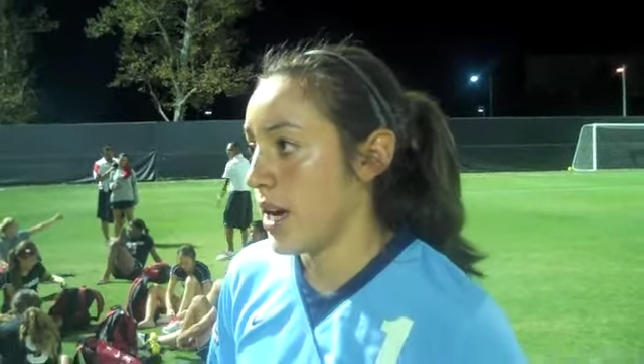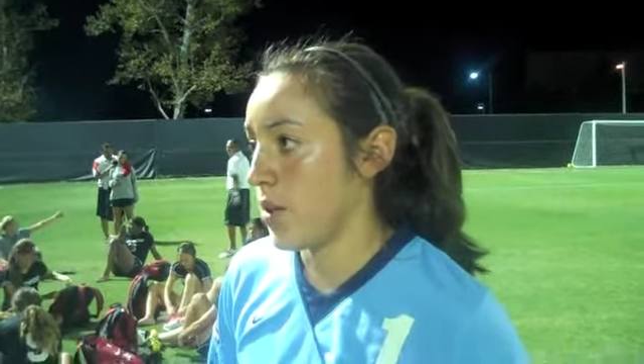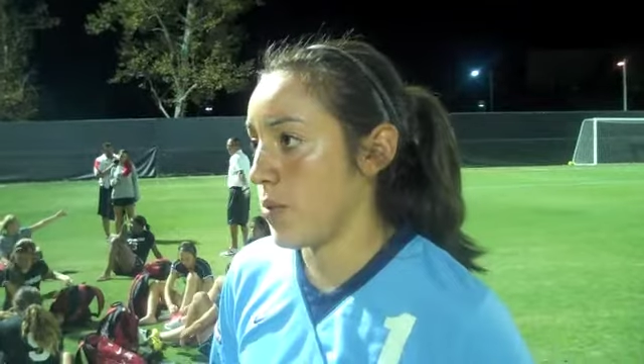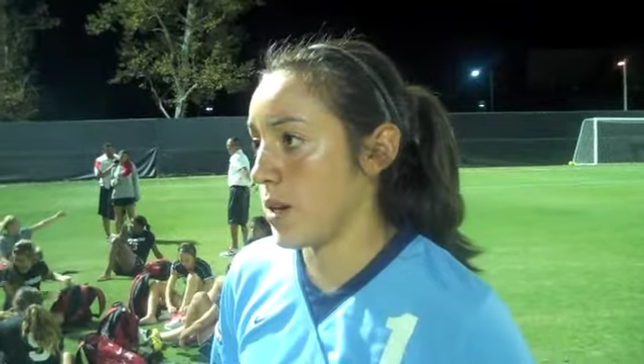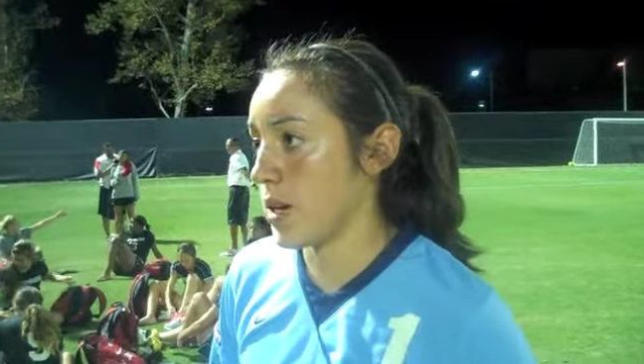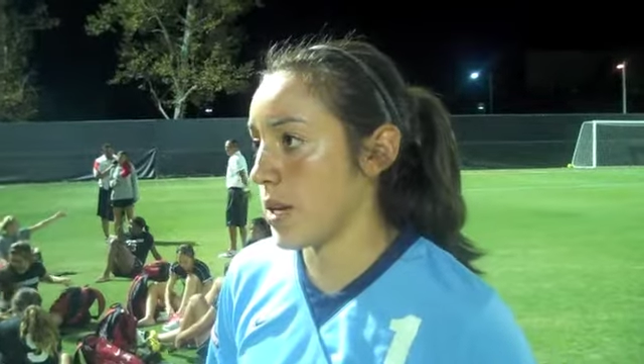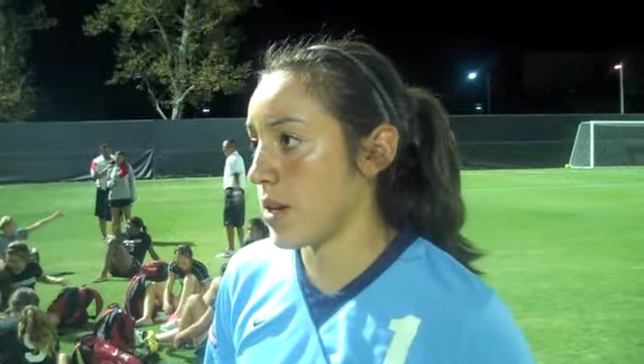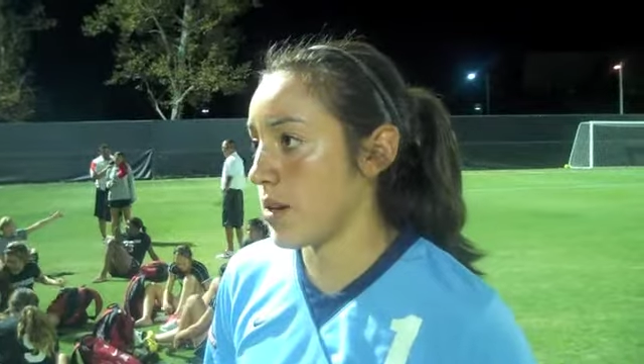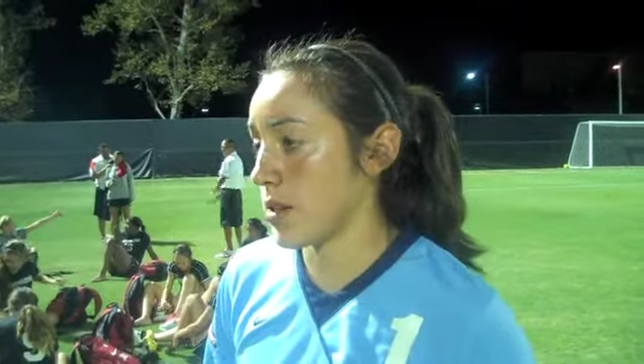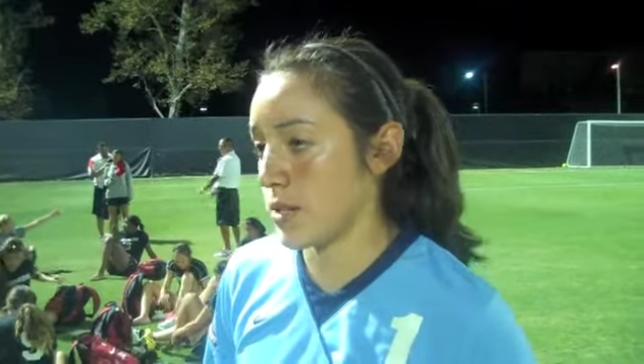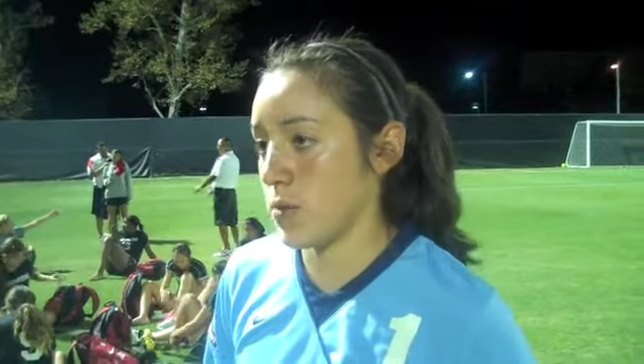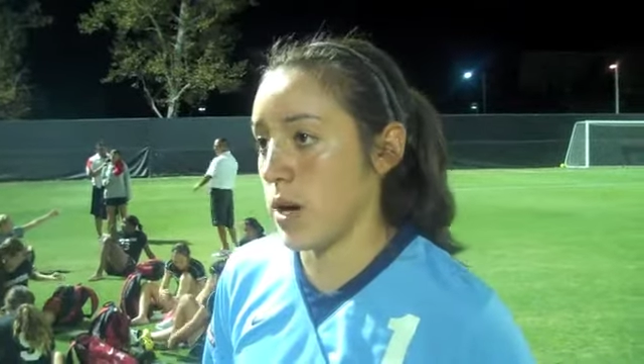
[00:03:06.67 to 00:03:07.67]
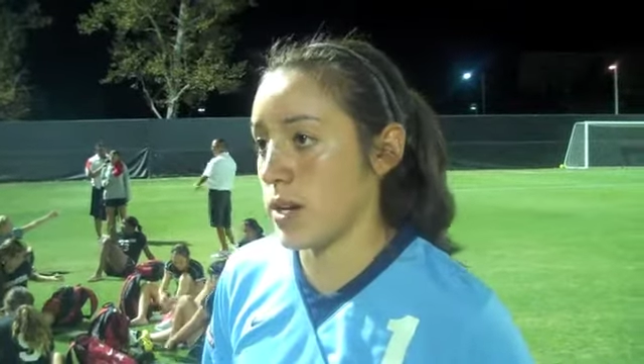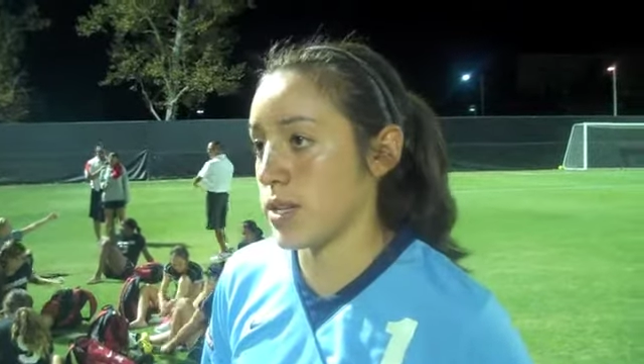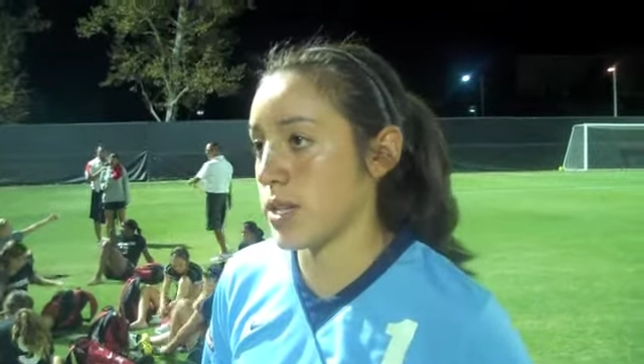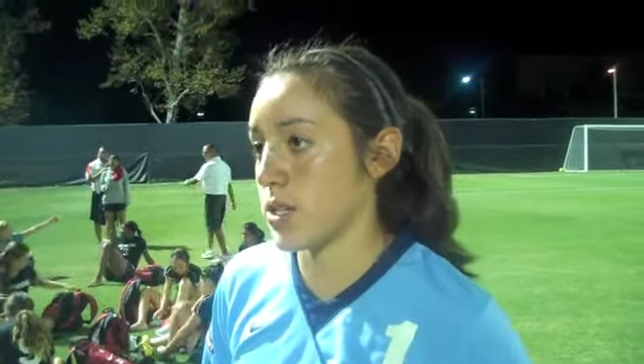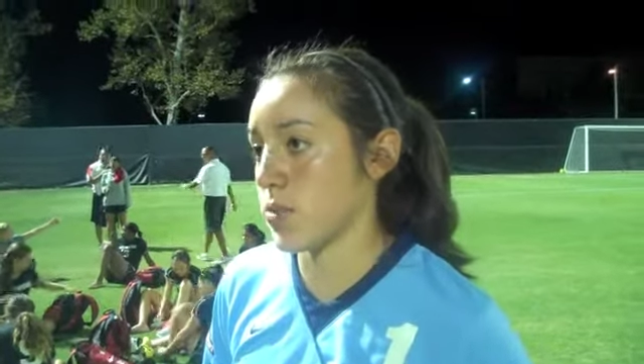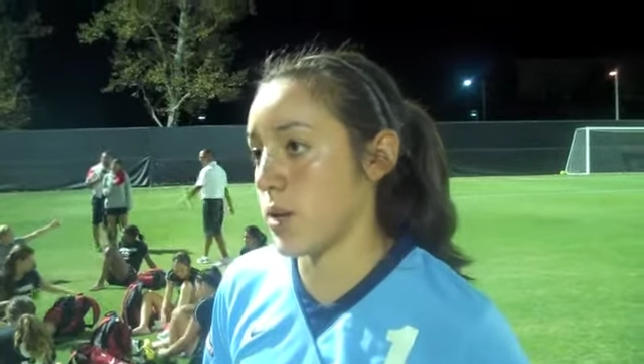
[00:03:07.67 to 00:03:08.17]
And we wanted
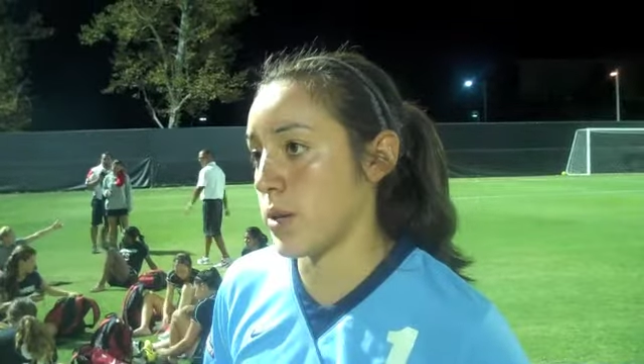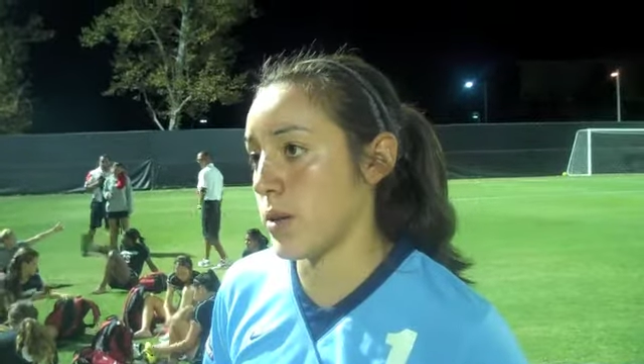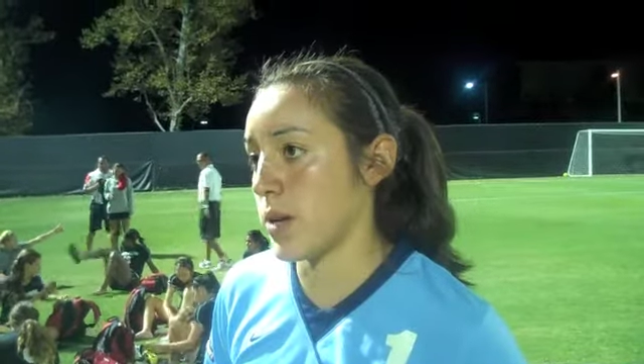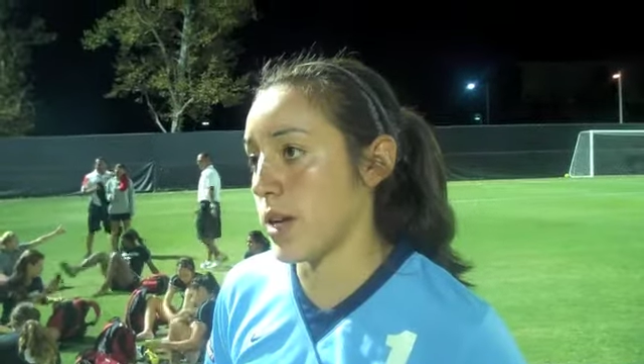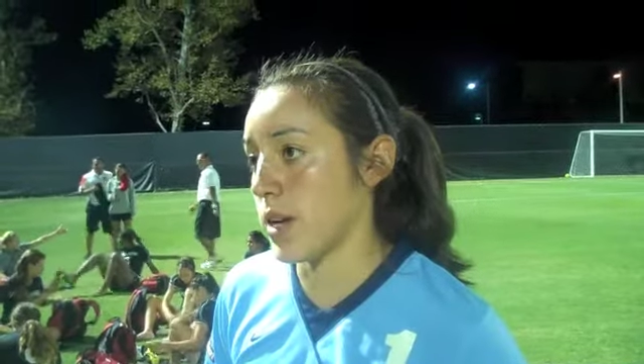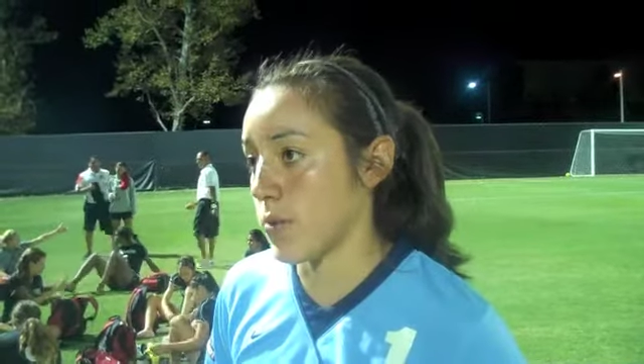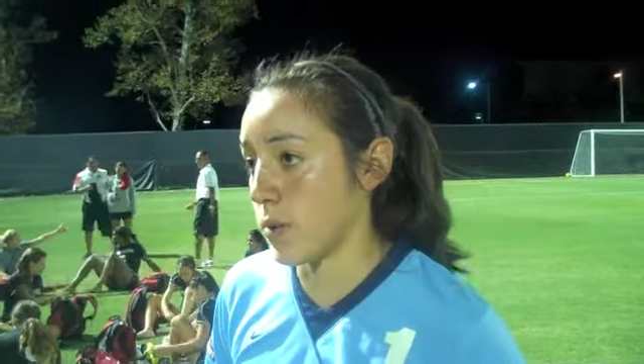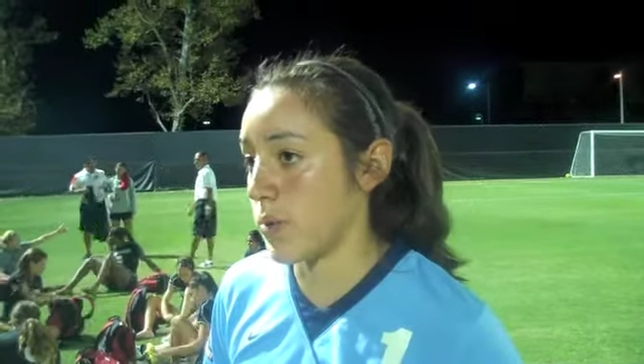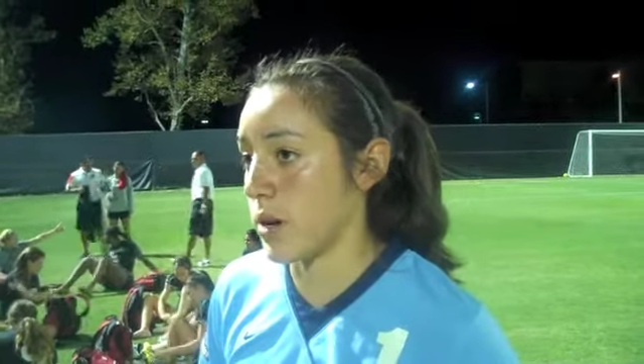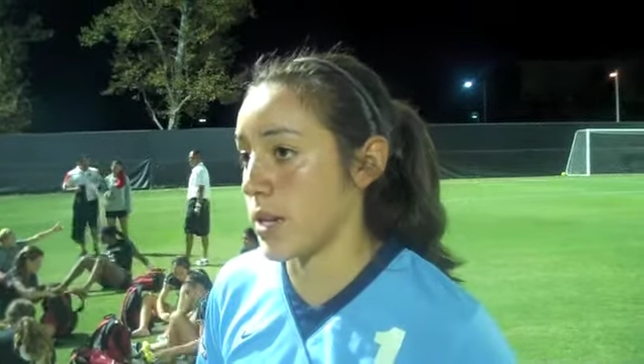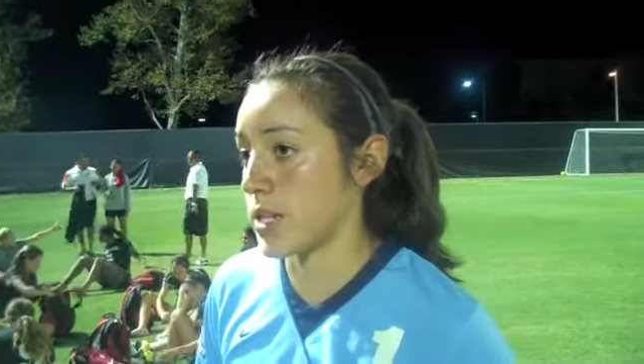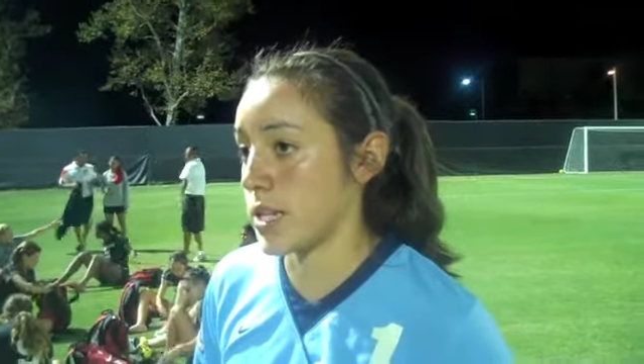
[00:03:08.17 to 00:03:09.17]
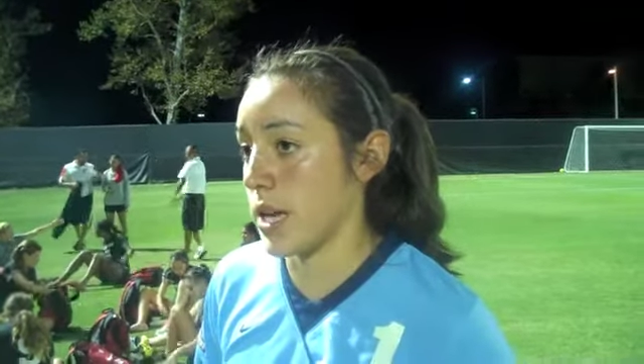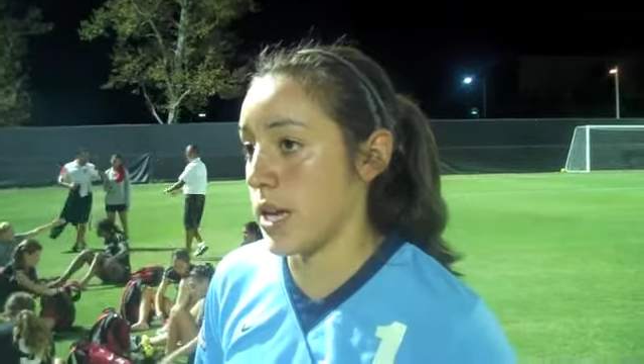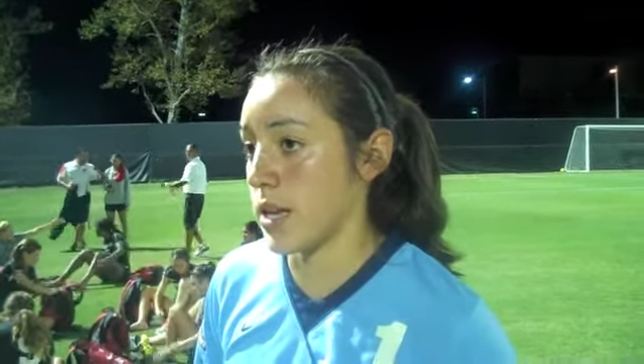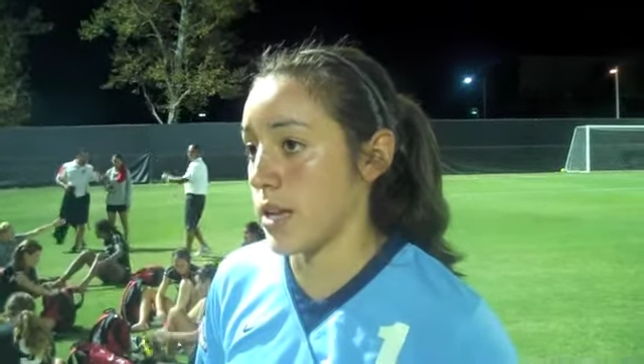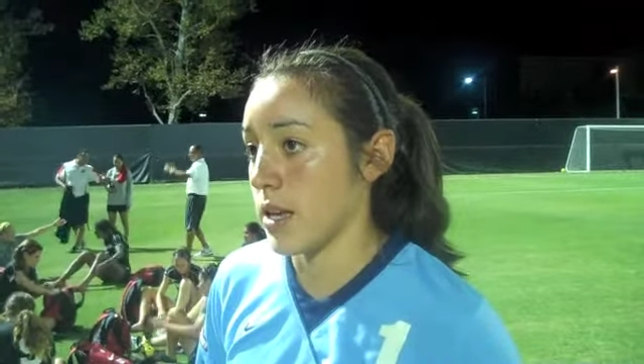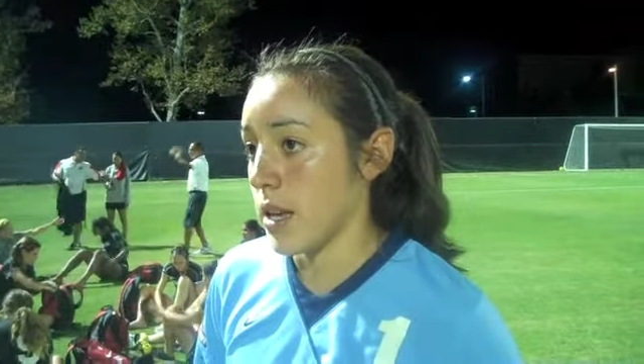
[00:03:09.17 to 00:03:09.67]
this win, and we wanted to
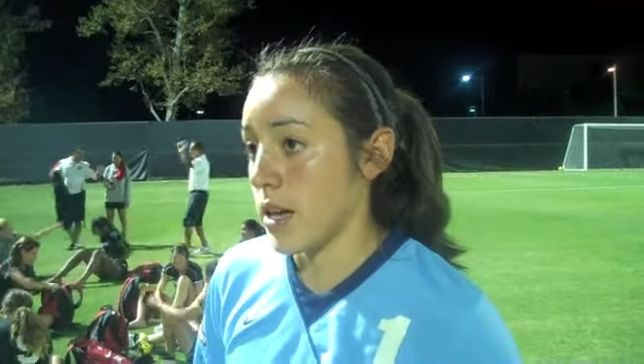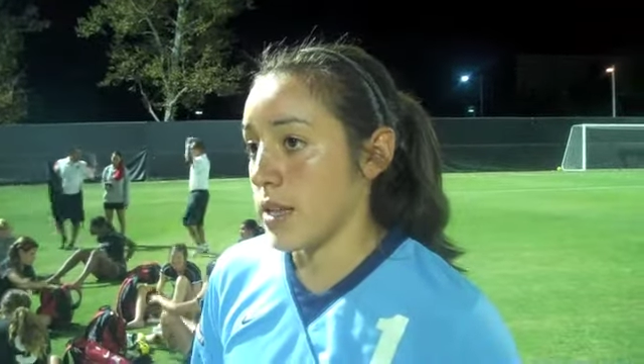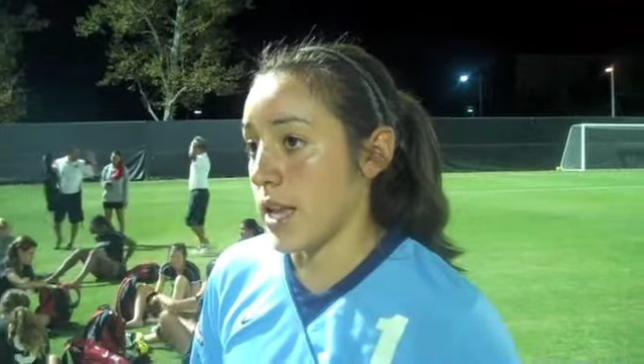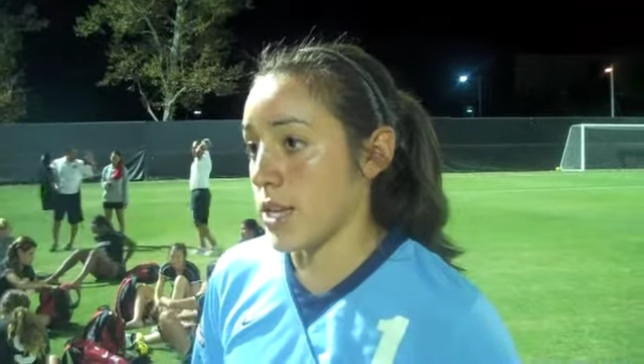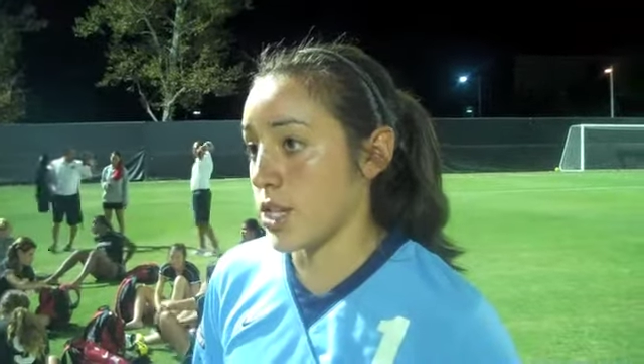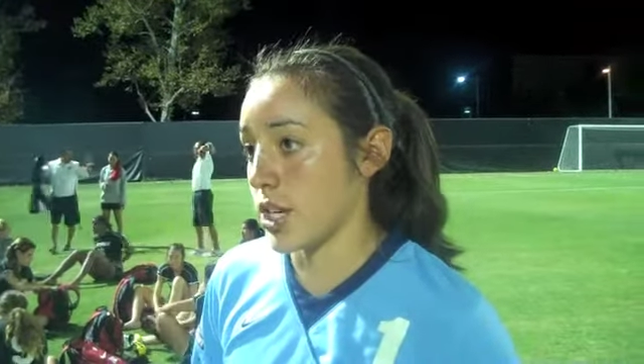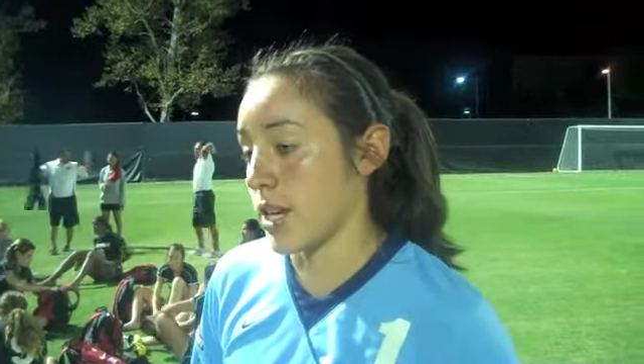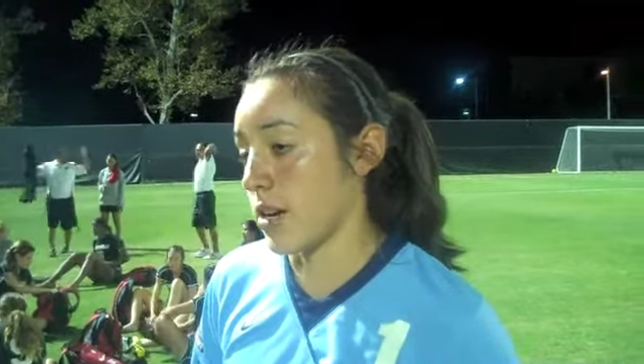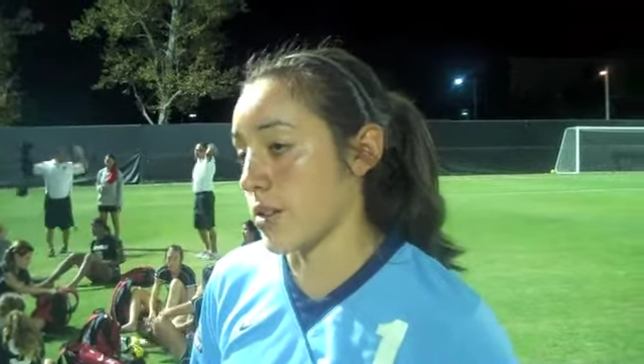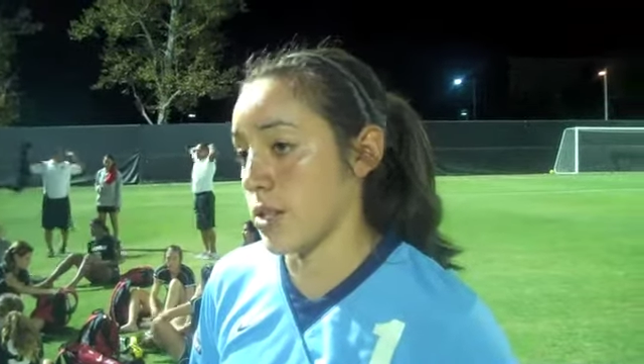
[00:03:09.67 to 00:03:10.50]
get that shutout.